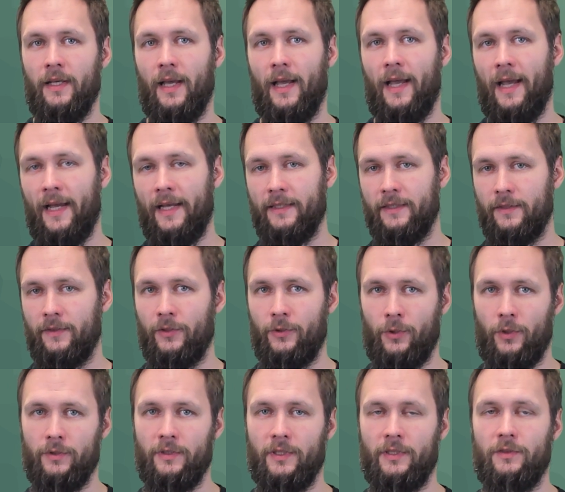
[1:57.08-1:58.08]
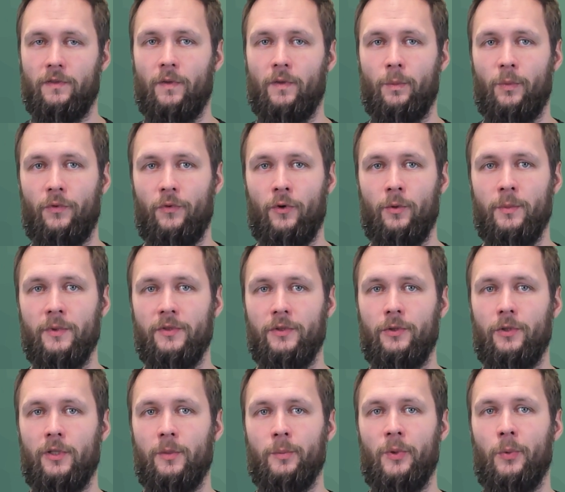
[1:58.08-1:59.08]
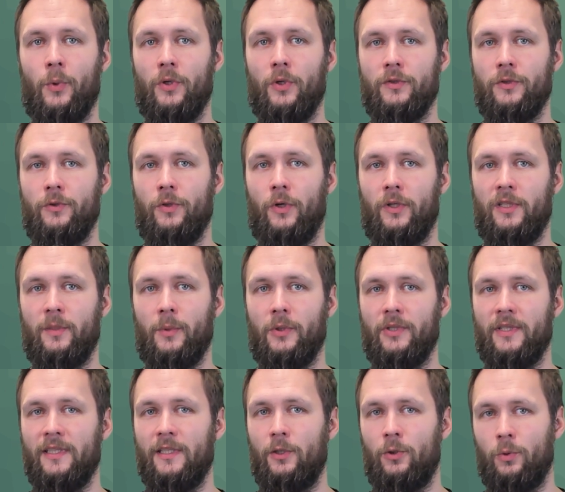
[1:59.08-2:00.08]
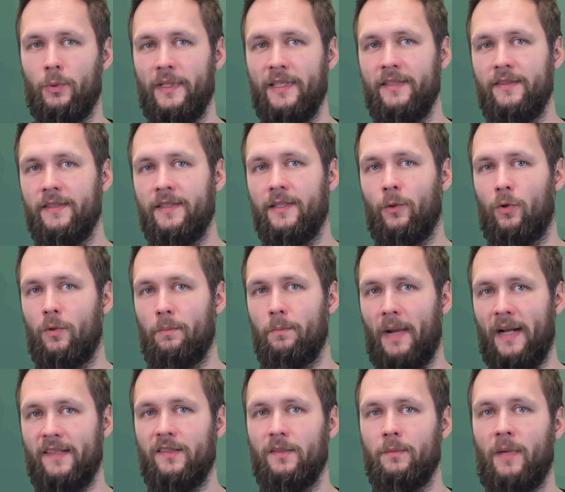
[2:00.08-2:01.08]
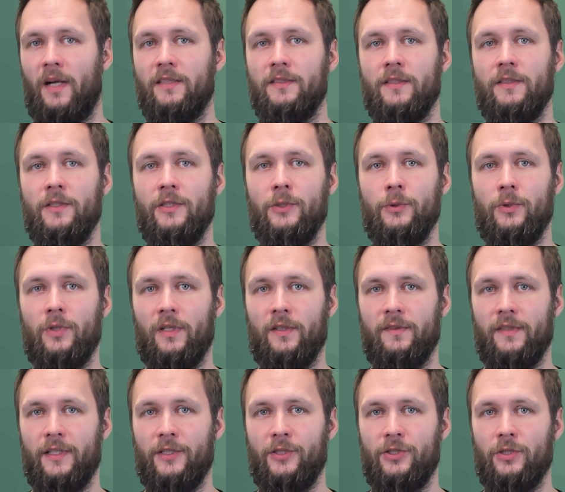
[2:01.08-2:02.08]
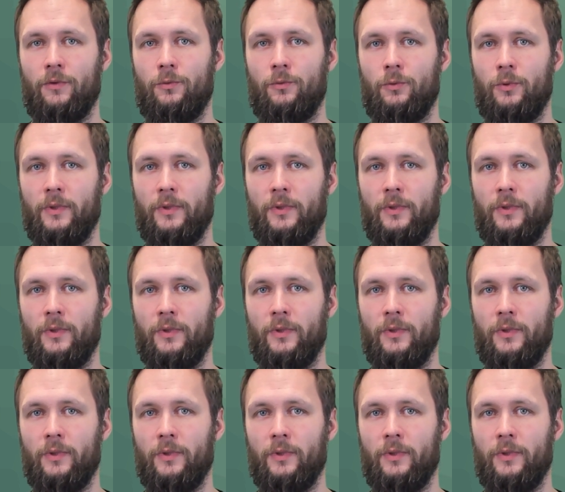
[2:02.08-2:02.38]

And in the context of the performance economy, we also talked about increasing or maximizing the utilization of